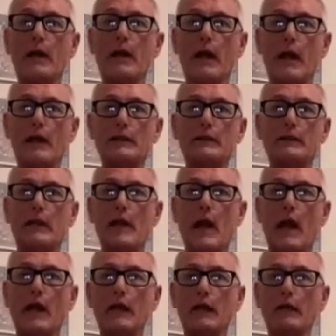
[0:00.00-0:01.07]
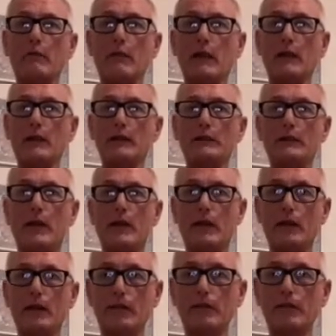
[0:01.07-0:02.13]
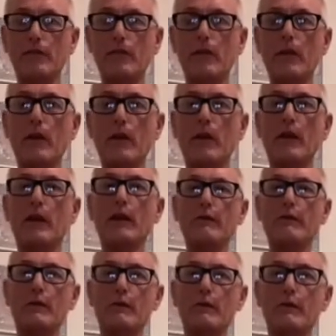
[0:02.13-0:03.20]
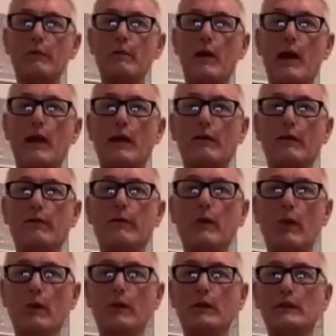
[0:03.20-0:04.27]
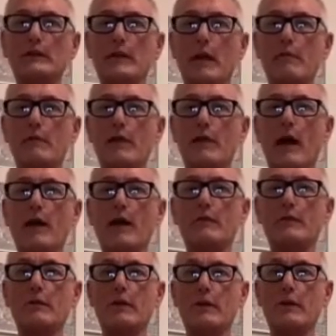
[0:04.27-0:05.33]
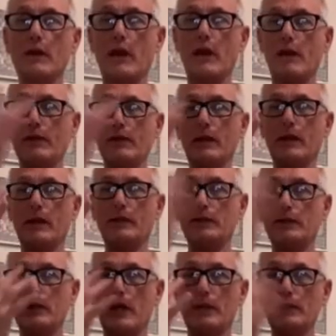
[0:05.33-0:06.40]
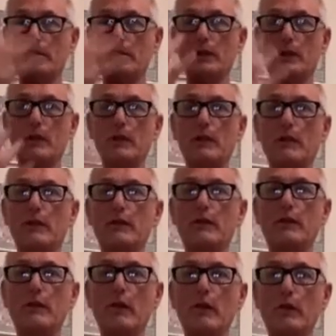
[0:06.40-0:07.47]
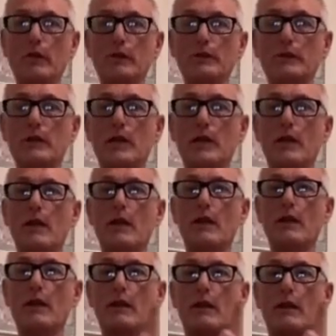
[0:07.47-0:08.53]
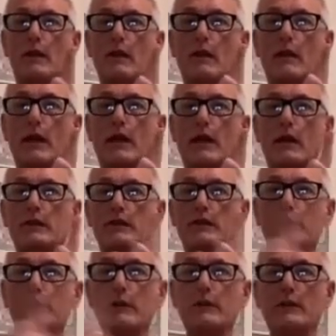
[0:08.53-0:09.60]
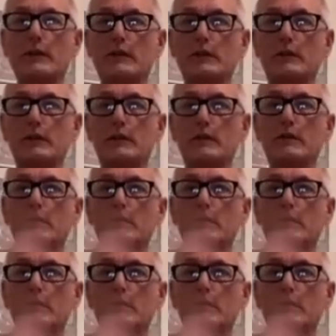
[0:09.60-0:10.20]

has a 90-minute cycle. If you might have noticed sometimes when you have a congestion in your nose, that it switches.